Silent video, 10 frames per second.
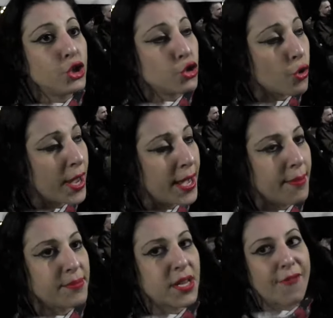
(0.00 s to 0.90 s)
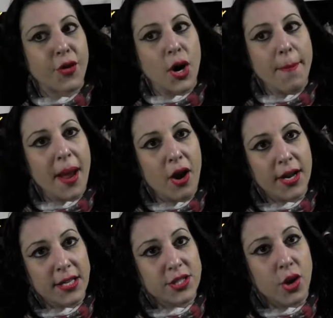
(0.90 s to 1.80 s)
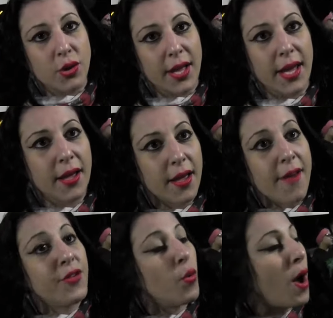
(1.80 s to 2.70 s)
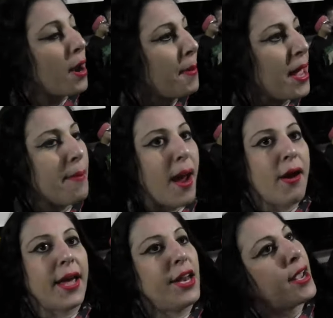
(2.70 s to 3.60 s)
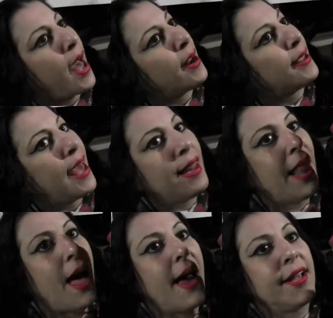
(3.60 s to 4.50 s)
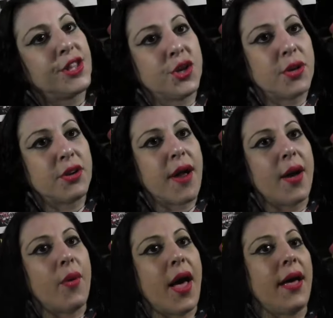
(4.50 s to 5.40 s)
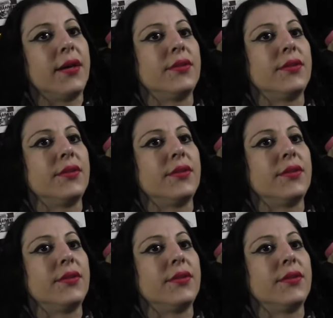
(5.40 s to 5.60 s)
Dreams are for Americans only. If you want to be an American, you got to get in line and do it the right way.